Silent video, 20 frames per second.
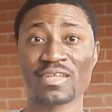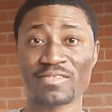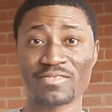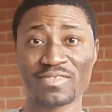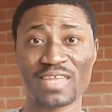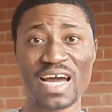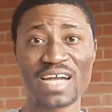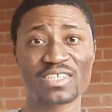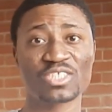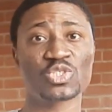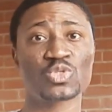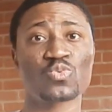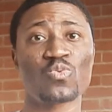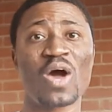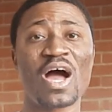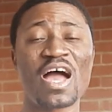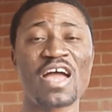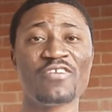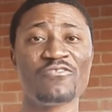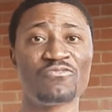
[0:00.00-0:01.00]
That is
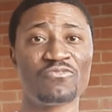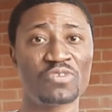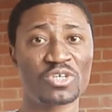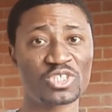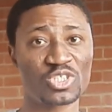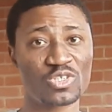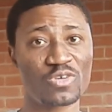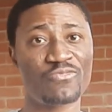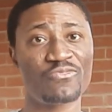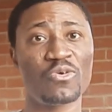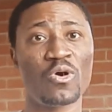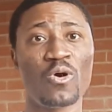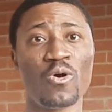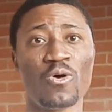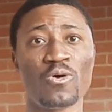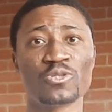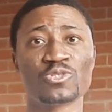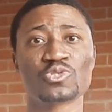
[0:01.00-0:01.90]
why, first of all,